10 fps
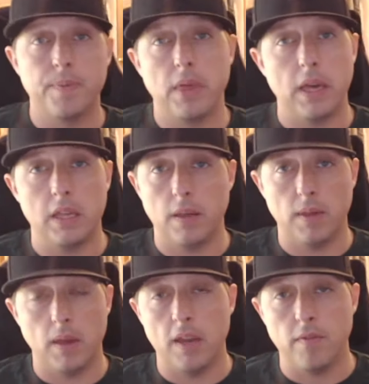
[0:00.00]

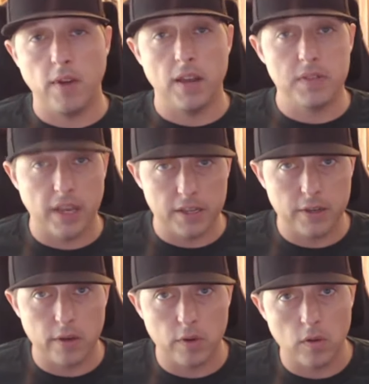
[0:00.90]
8.5's got you
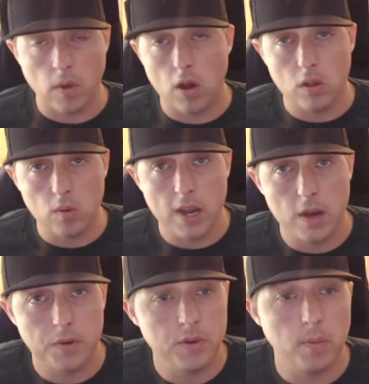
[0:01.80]
covered all
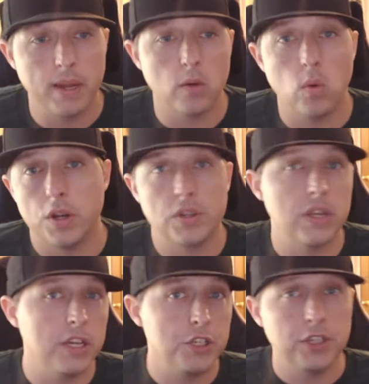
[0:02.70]
around, no matter what your
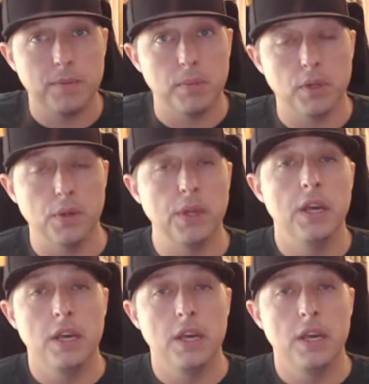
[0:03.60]
size, shape, build.